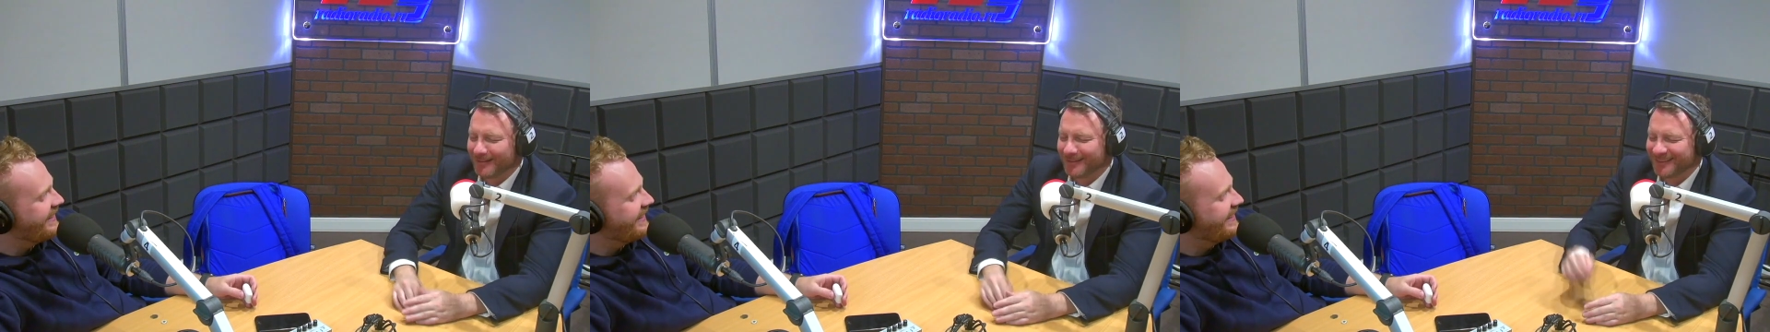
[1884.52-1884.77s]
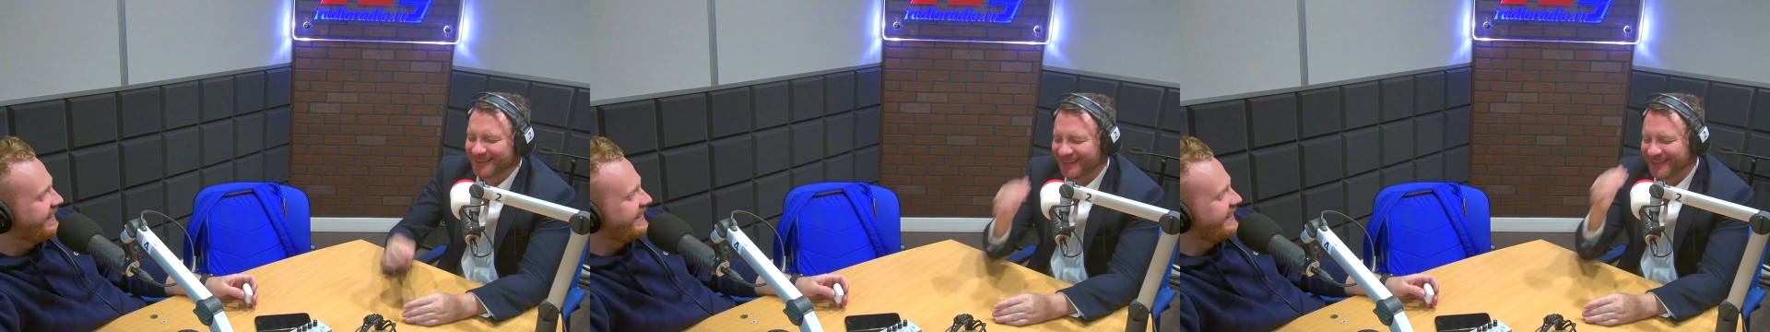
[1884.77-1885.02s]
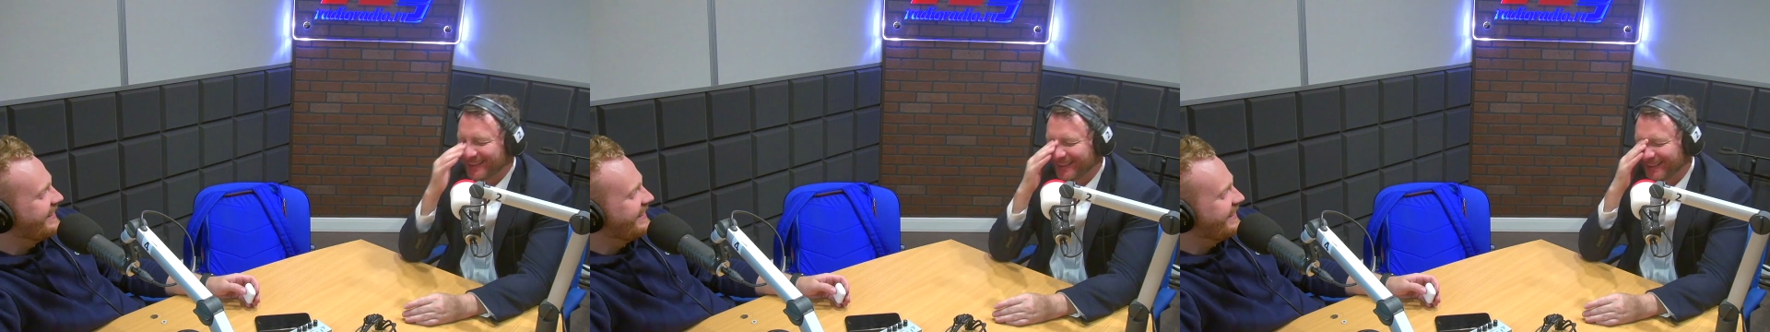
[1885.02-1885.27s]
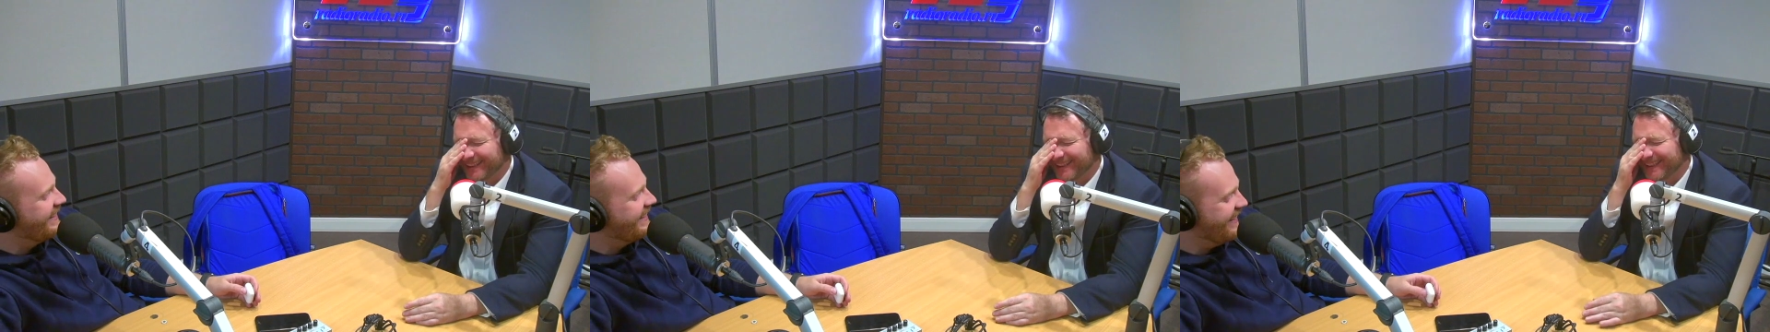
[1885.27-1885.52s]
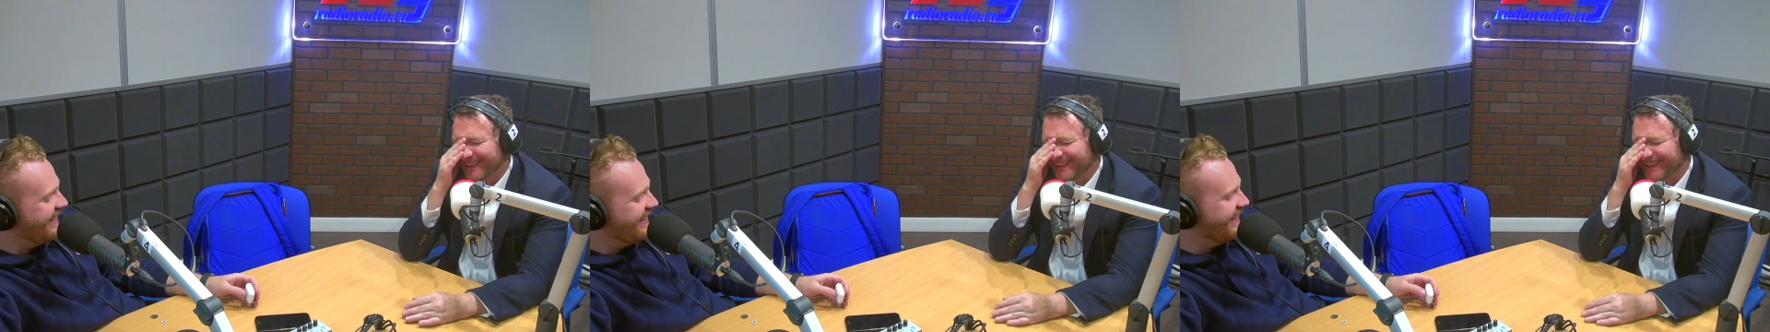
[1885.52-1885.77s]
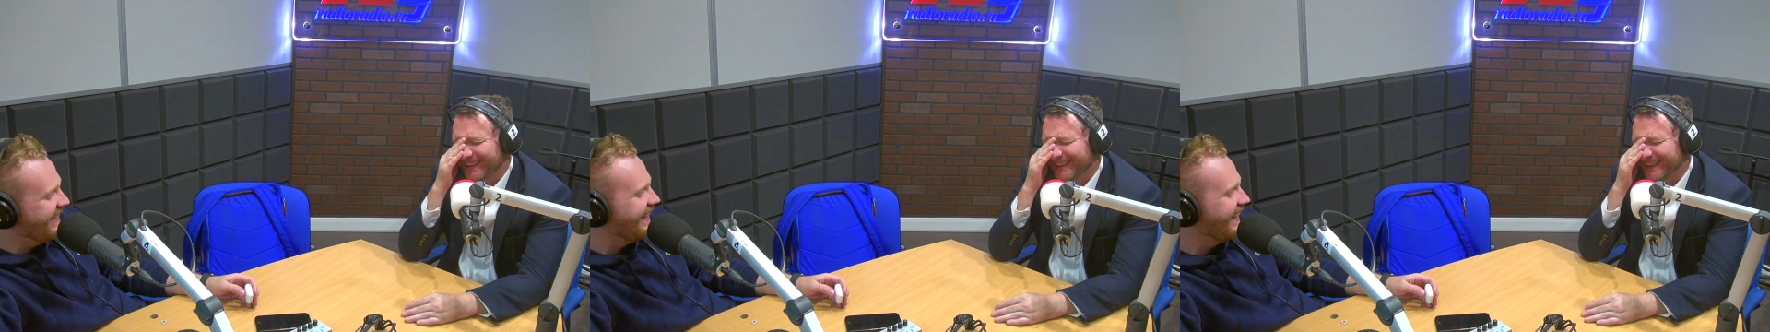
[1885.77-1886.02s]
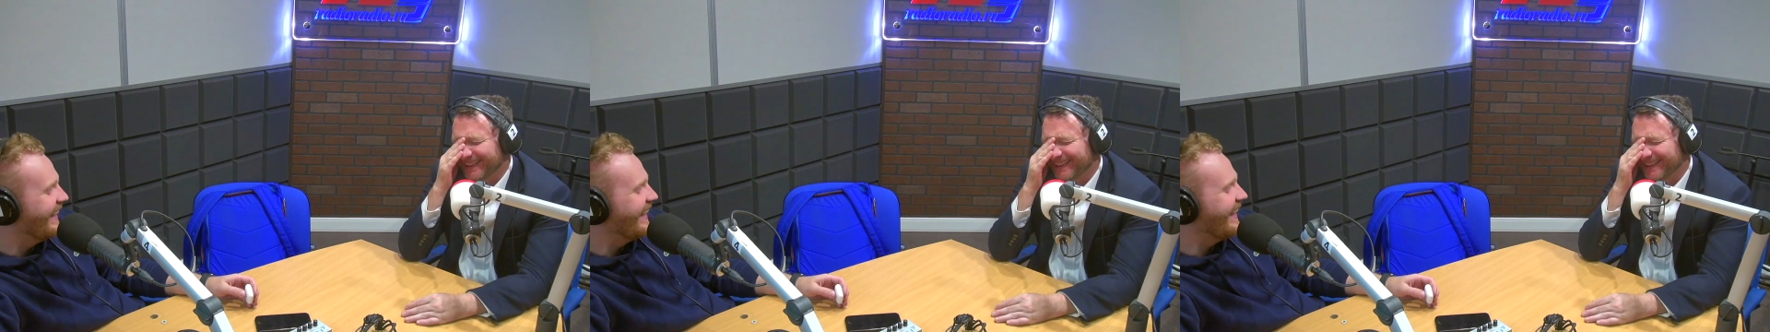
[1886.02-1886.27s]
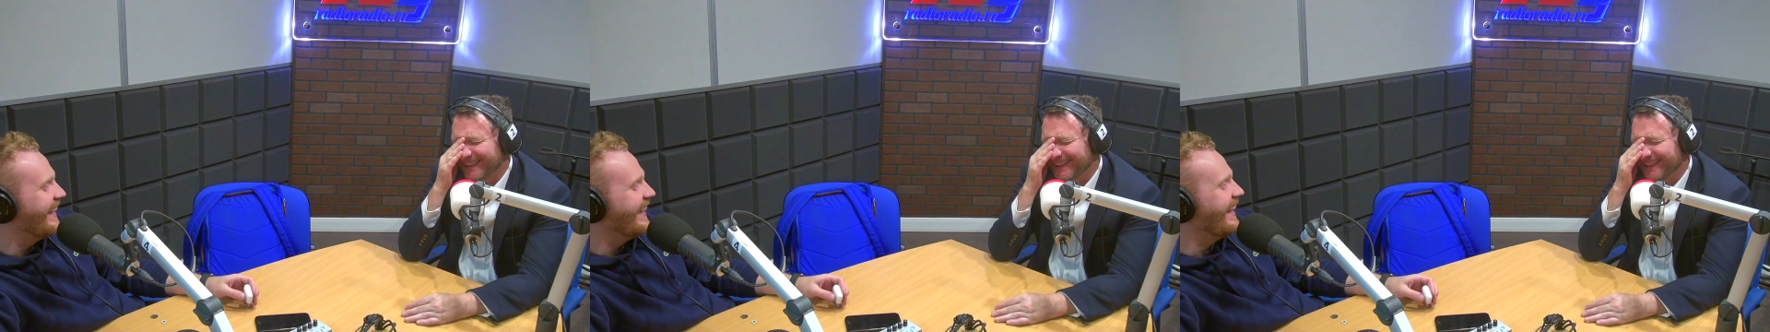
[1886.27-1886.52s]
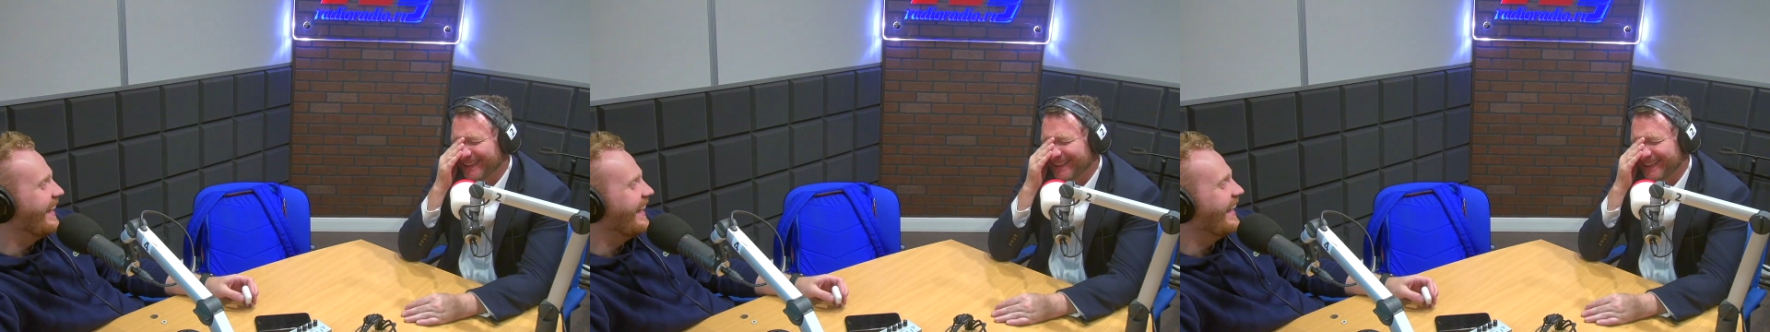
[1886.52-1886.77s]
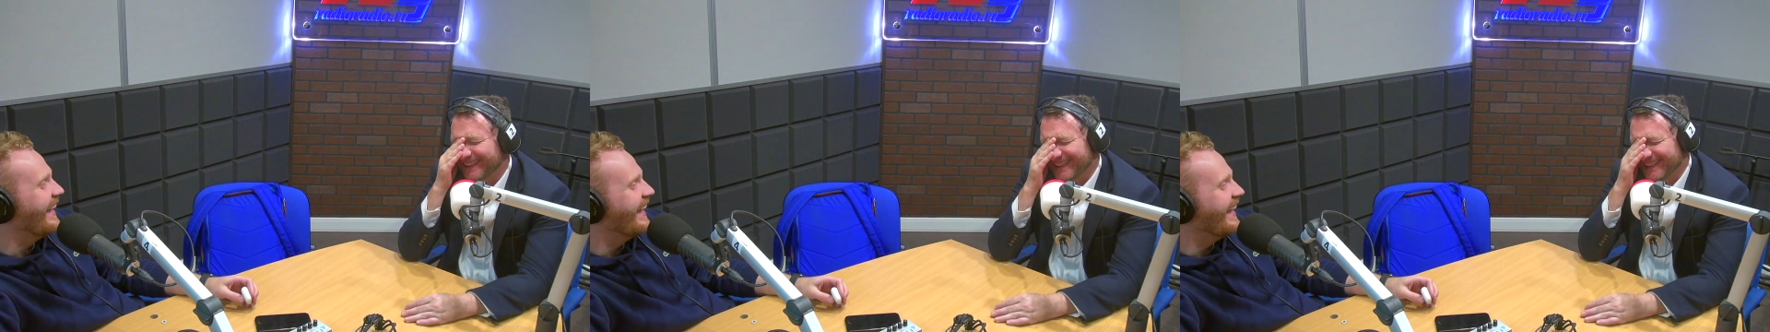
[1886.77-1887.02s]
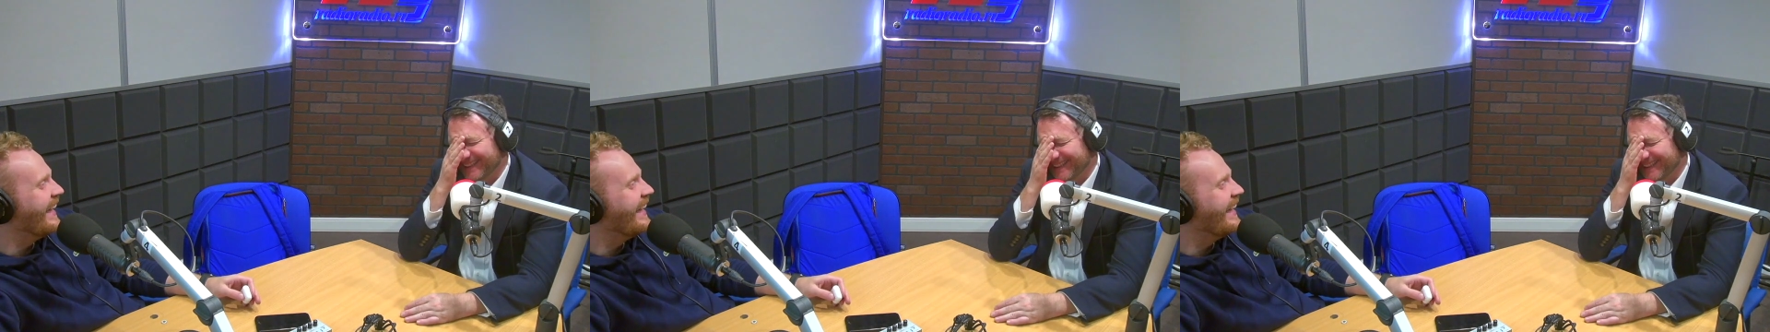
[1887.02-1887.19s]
Nothing is said.